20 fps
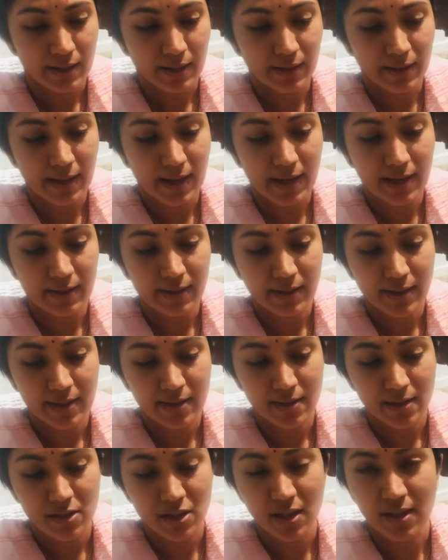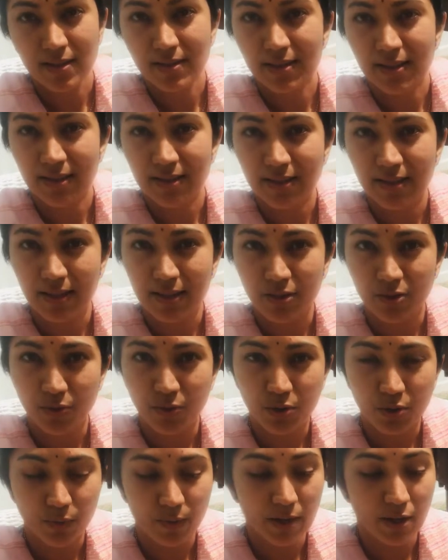then there is a chances that
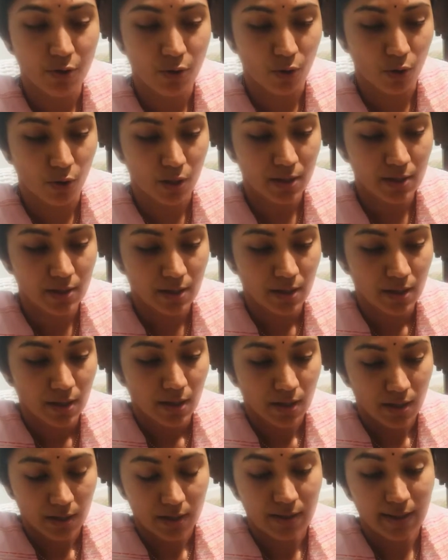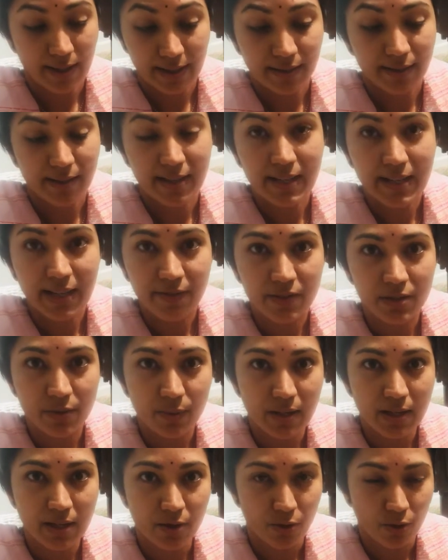root will rot, like the leaves
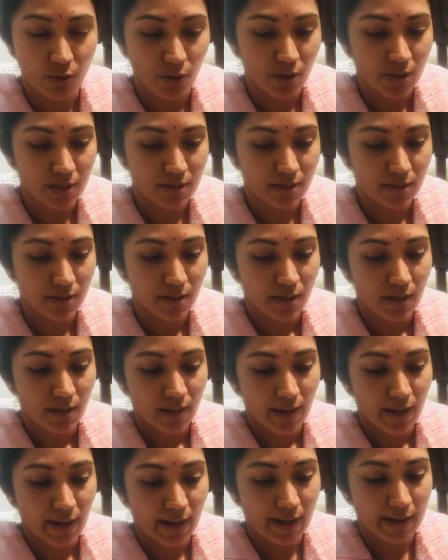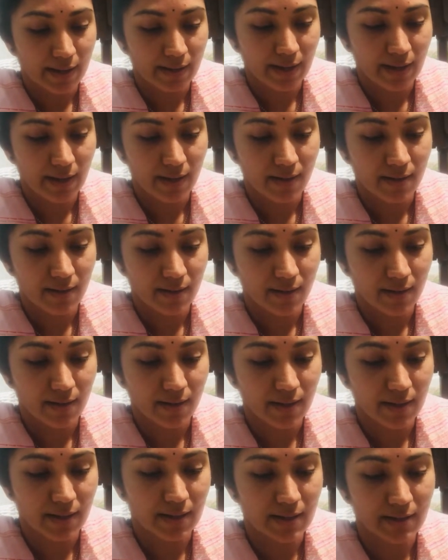will rot, and then
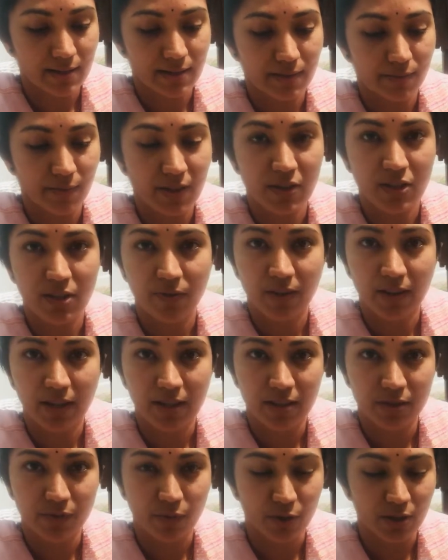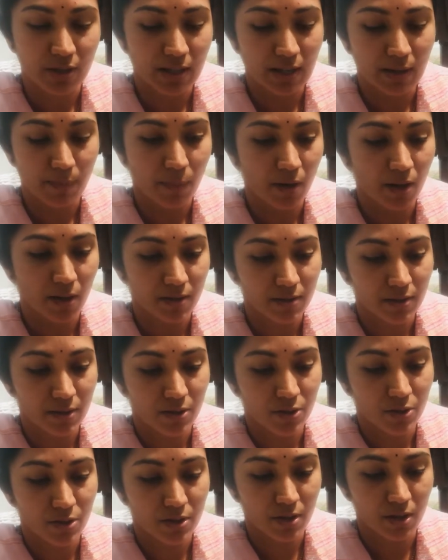it's very difficult for the plant
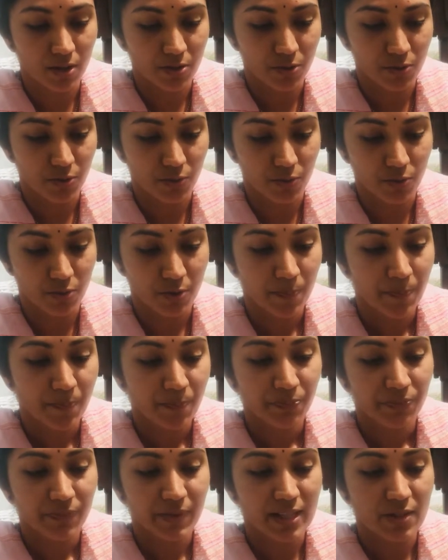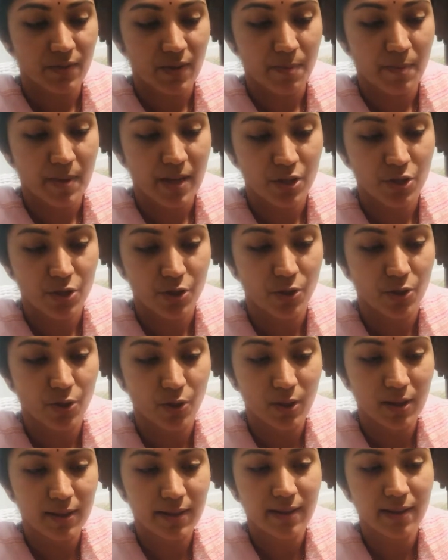to start to root. That's why make sure
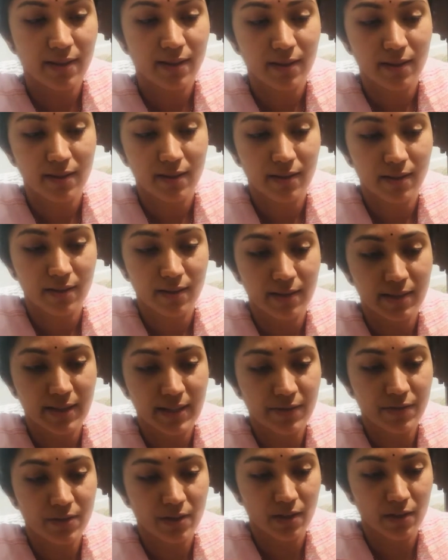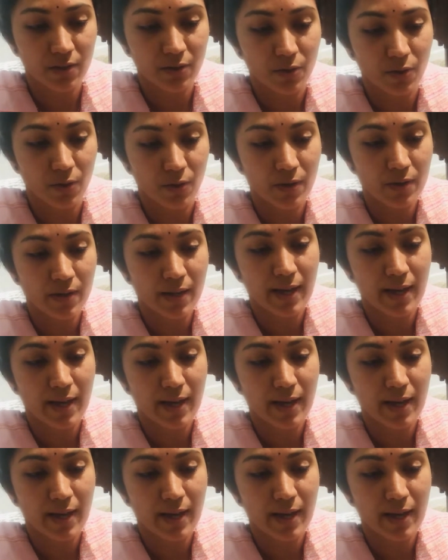all the leaves are gone